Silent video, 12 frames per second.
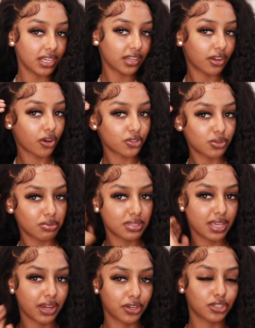And also, this
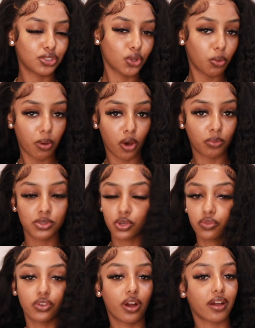hair is so bomb, so
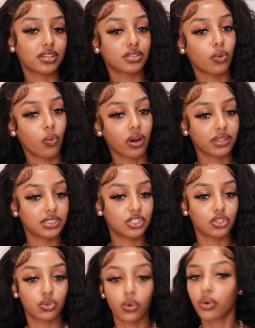if you guys want
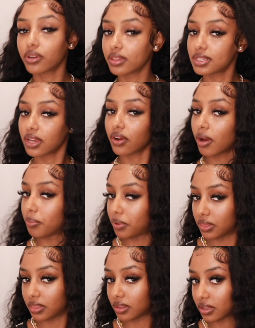to order this hair, I'll
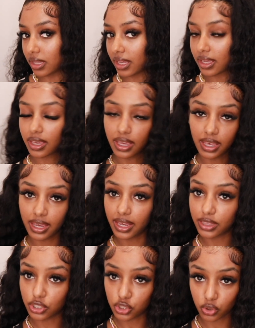put the link in
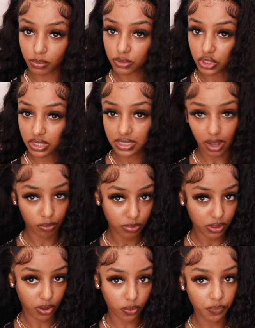the description down
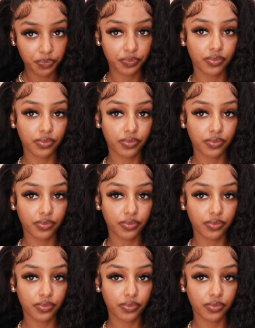below,